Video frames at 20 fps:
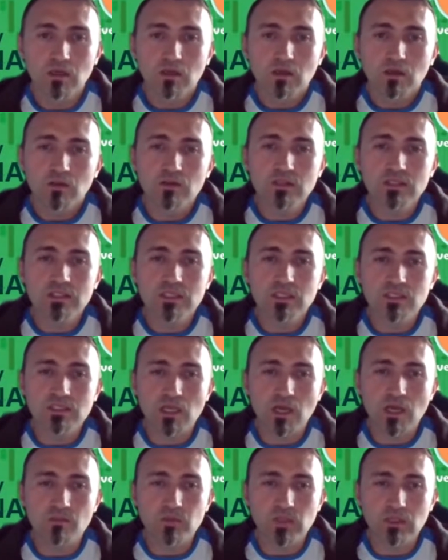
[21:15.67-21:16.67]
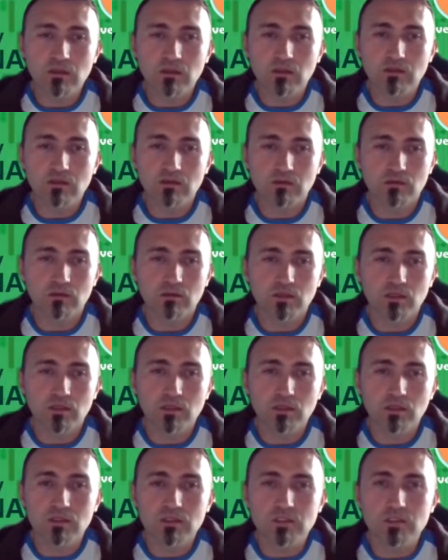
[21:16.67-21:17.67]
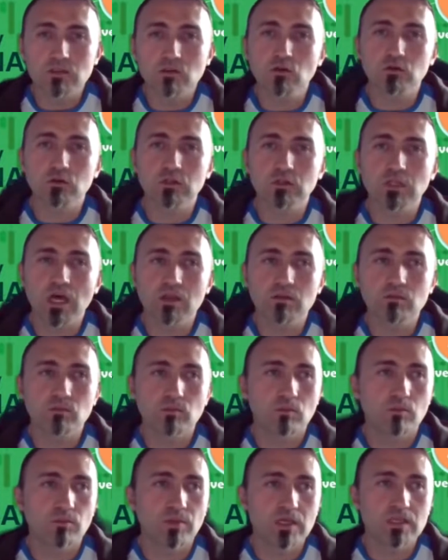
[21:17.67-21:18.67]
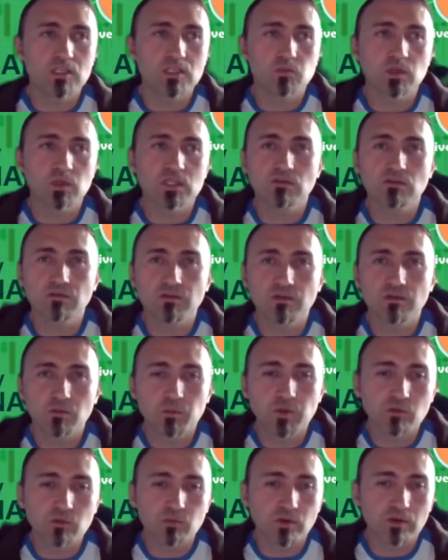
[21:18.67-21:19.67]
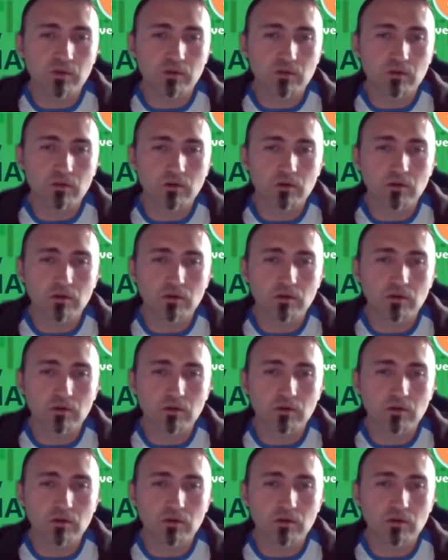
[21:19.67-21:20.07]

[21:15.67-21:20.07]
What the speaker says: This is something that it's not done by specific people.